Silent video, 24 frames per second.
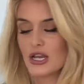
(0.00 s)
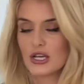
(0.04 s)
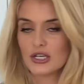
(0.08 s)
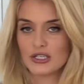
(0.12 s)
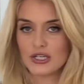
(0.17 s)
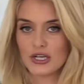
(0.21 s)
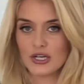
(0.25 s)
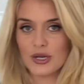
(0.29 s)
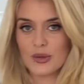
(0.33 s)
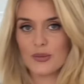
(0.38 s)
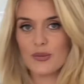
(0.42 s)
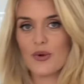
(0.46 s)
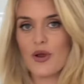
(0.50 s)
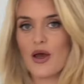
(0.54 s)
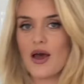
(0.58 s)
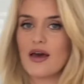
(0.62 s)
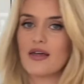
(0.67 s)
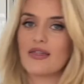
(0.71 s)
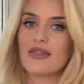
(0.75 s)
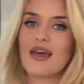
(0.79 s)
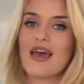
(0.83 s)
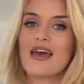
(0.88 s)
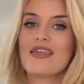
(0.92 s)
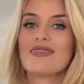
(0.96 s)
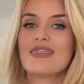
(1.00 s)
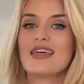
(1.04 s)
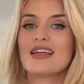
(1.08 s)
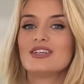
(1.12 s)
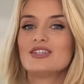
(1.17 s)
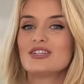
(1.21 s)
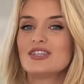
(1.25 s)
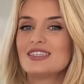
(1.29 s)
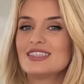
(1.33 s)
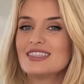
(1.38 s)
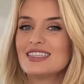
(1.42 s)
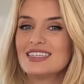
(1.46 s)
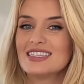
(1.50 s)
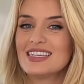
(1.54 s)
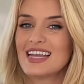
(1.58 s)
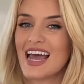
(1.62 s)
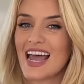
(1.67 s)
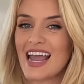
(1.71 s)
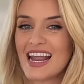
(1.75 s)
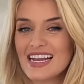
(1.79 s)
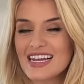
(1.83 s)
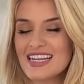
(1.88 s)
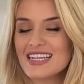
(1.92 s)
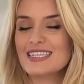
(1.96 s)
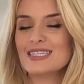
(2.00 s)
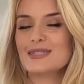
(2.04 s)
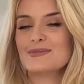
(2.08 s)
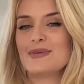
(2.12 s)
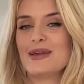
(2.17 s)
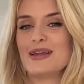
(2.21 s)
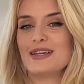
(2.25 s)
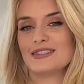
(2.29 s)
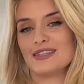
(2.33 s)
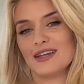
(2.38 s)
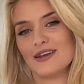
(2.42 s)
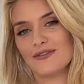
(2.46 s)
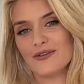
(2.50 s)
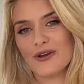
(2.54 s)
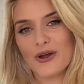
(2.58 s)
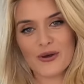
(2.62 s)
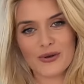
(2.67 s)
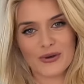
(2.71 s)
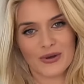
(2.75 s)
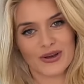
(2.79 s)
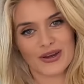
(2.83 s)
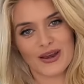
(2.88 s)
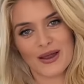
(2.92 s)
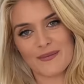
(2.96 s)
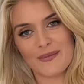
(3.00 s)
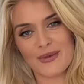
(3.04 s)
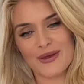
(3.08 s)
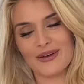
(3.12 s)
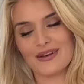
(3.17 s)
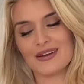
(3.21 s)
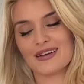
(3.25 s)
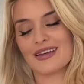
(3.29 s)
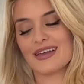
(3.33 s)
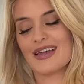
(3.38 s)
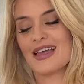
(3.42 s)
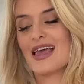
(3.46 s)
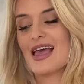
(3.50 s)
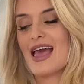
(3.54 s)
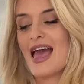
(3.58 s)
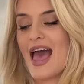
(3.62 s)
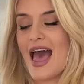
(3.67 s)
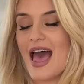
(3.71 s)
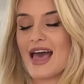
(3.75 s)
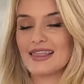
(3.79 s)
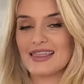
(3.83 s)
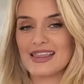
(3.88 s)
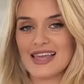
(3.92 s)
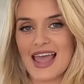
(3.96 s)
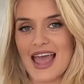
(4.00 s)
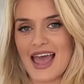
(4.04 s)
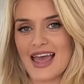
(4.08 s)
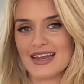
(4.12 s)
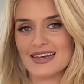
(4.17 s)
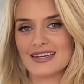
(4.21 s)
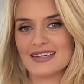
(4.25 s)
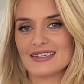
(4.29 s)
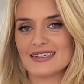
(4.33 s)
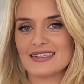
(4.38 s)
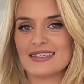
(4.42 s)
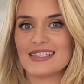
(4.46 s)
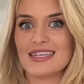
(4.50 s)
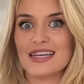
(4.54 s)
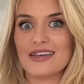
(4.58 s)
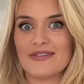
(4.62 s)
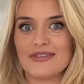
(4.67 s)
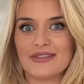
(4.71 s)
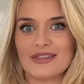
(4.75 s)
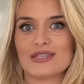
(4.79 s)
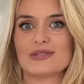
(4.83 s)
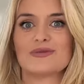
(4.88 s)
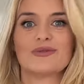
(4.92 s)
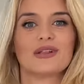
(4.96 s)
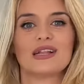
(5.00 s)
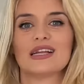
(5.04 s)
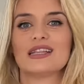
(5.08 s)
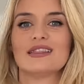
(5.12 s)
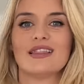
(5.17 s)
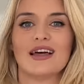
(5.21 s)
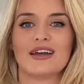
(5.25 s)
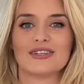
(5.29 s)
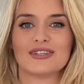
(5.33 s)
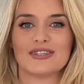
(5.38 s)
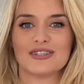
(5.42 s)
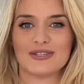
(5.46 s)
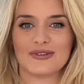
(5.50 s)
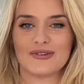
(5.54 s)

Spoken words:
chicken broth, and then just the tiniest bit of coconut milk at the end to give it this really luscious